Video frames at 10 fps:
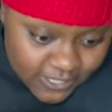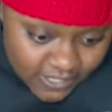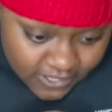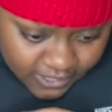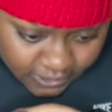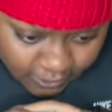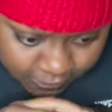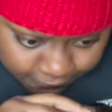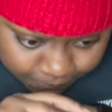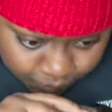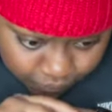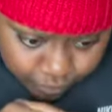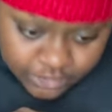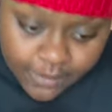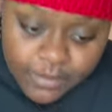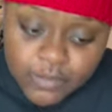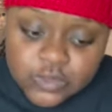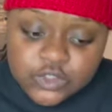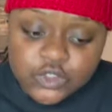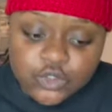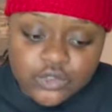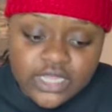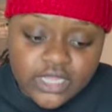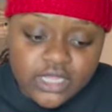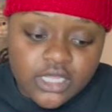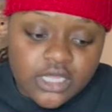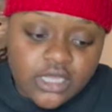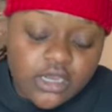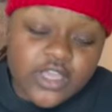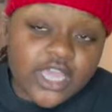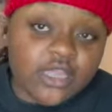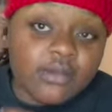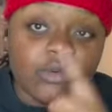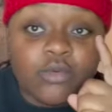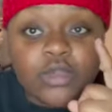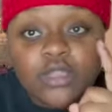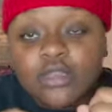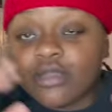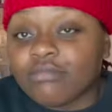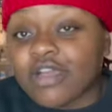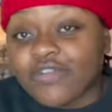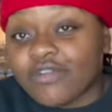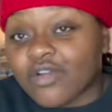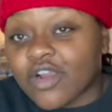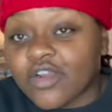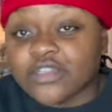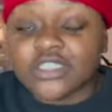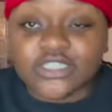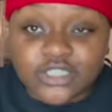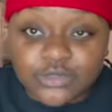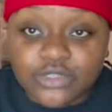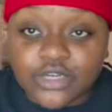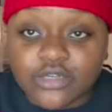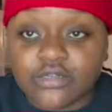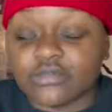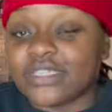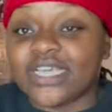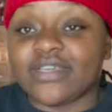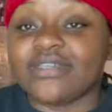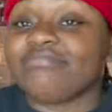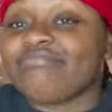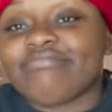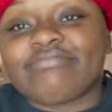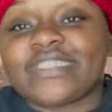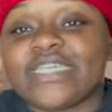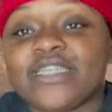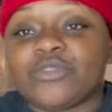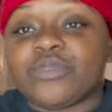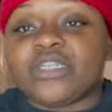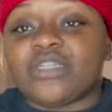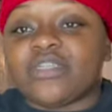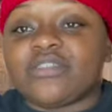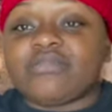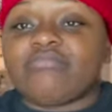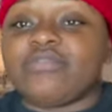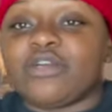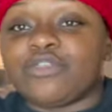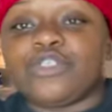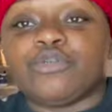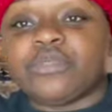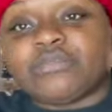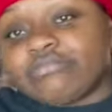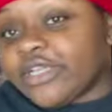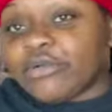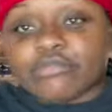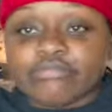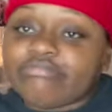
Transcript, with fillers: Um, uh, what type of music do you like? Okay, number one, my favorite artist is Lil Durk, okay? It is what it is. Don't shoot me. Don't.